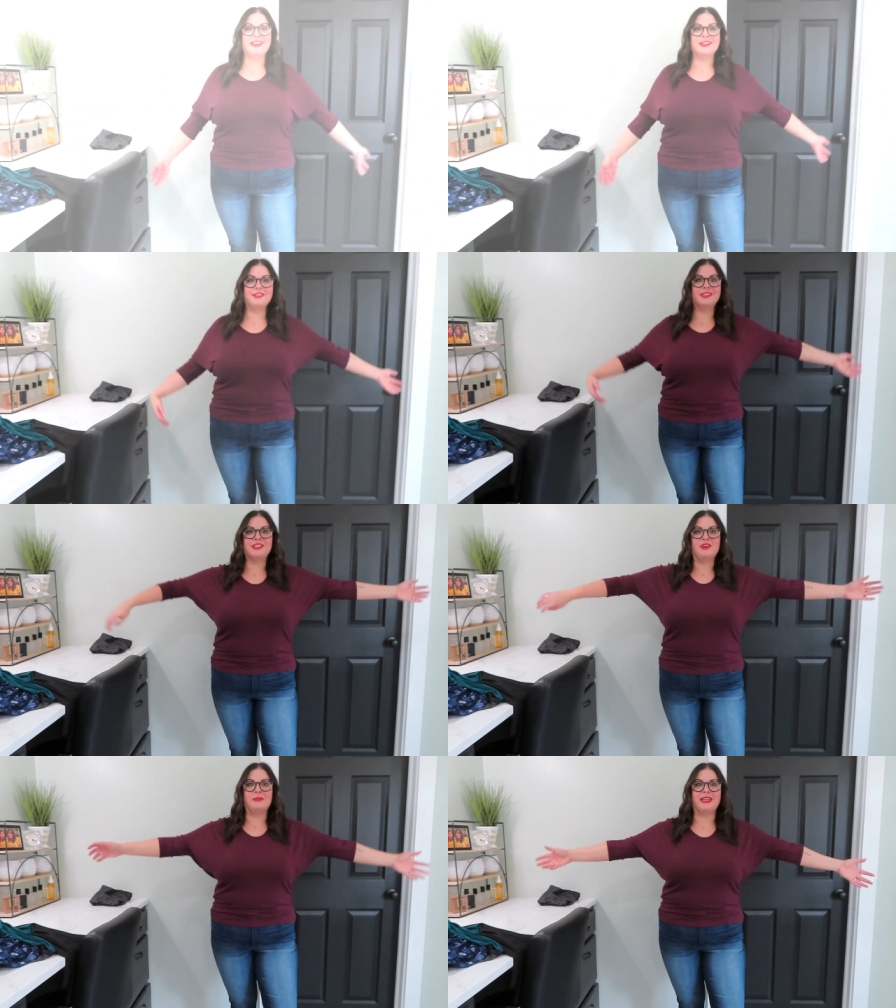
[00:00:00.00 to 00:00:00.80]
Here's the
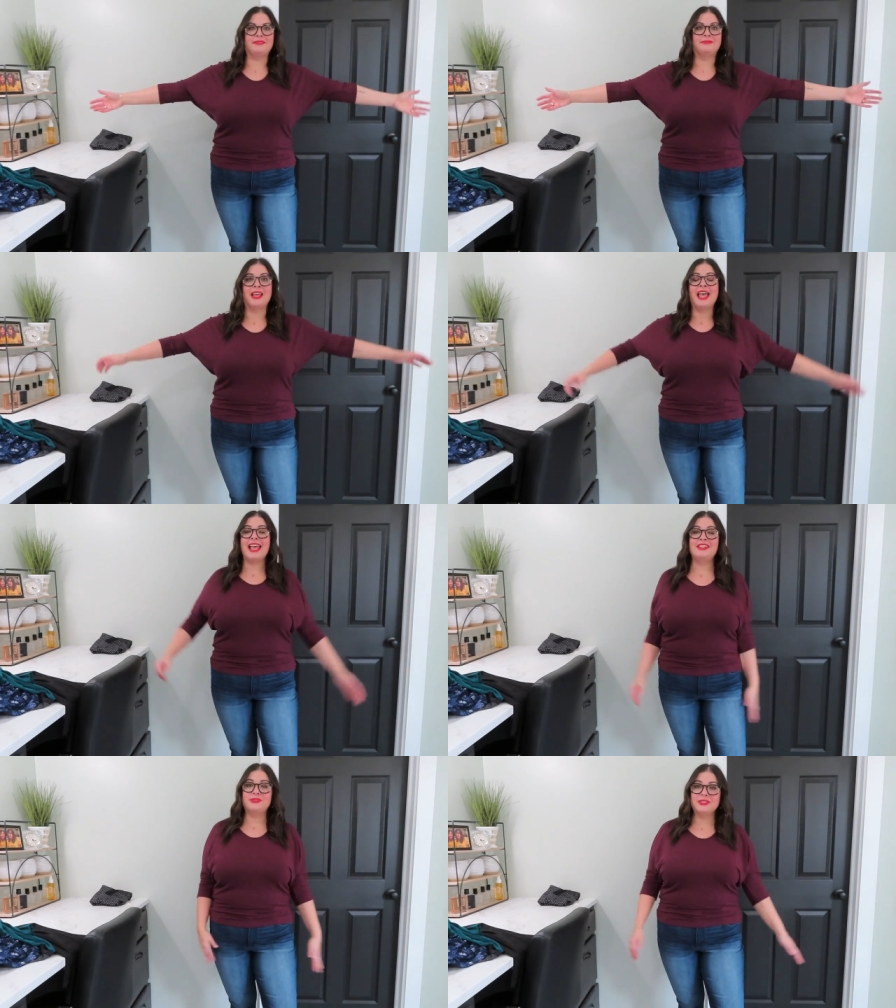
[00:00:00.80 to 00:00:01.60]
dolman.
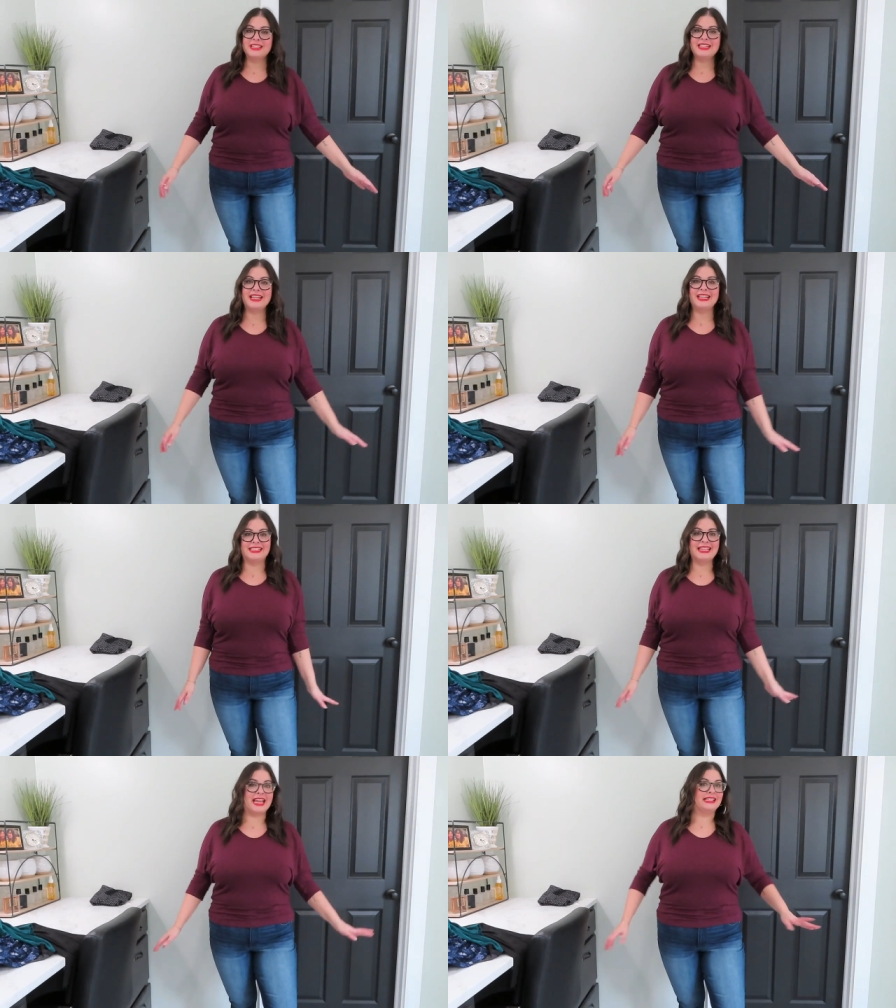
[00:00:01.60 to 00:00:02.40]

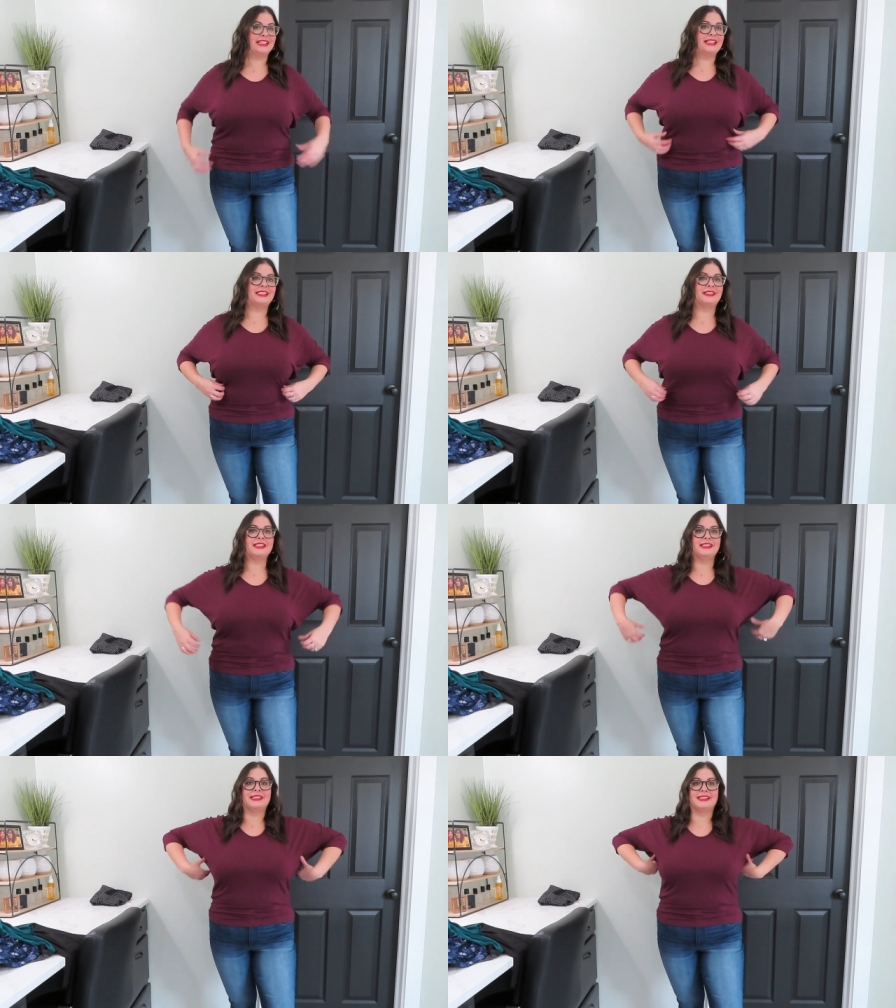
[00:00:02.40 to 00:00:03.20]
It's nice. It's
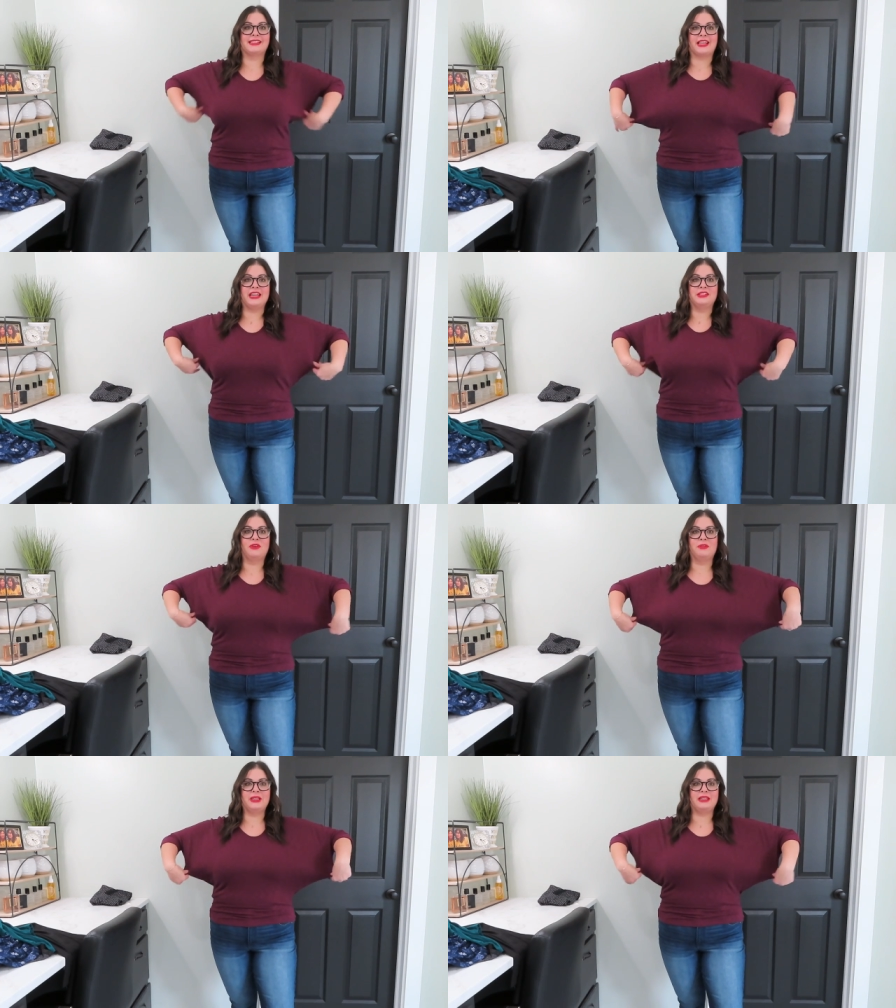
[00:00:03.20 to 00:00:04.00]
because it's a slight
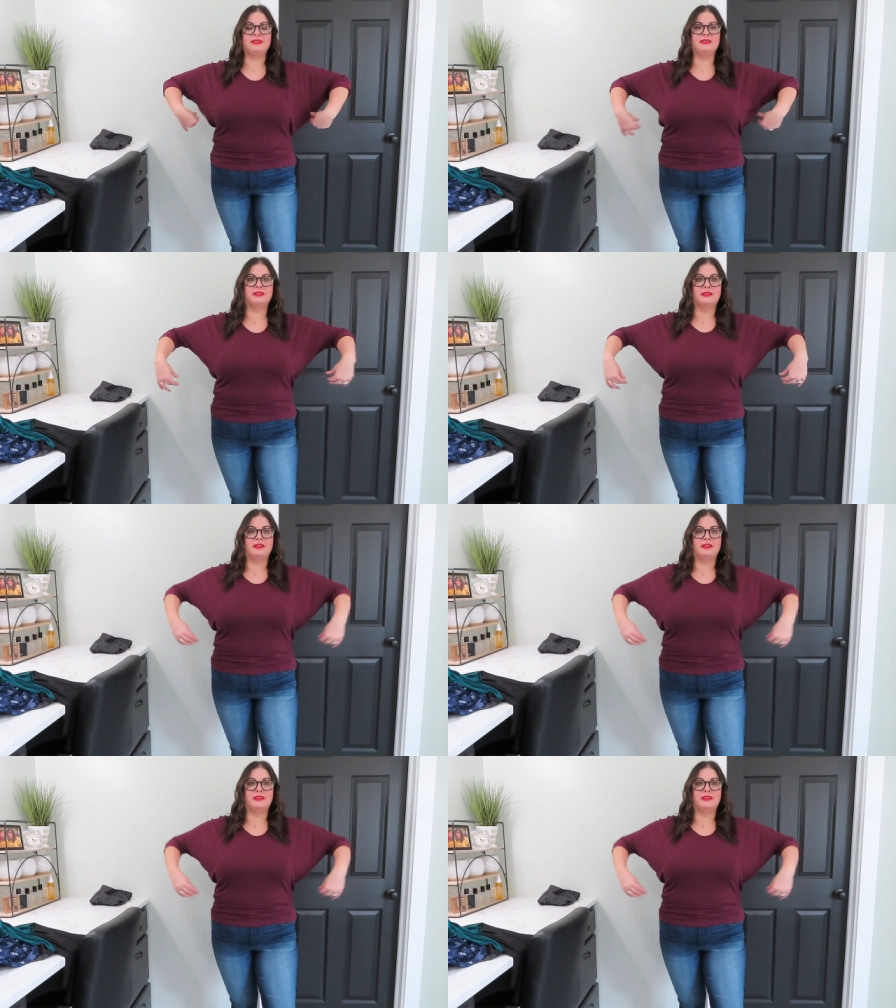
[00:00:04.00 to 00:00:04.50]
dolman.